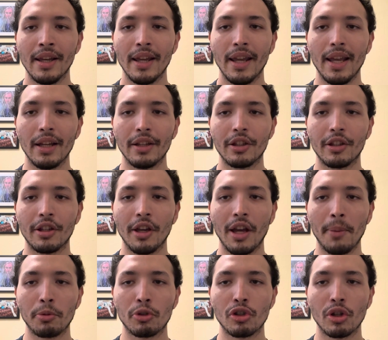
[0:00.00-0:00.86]
and
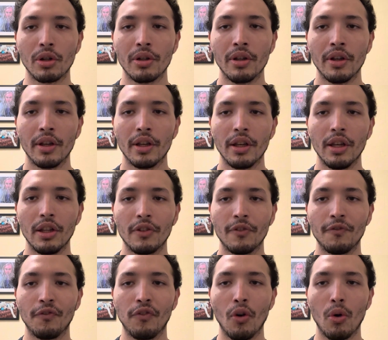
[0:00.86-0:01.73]
captured his
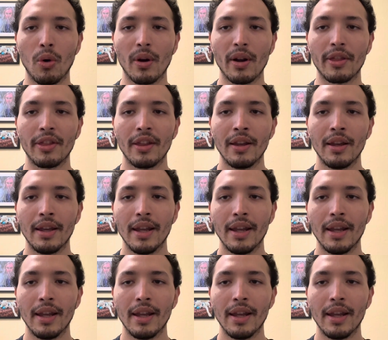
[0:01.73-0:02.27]
fourth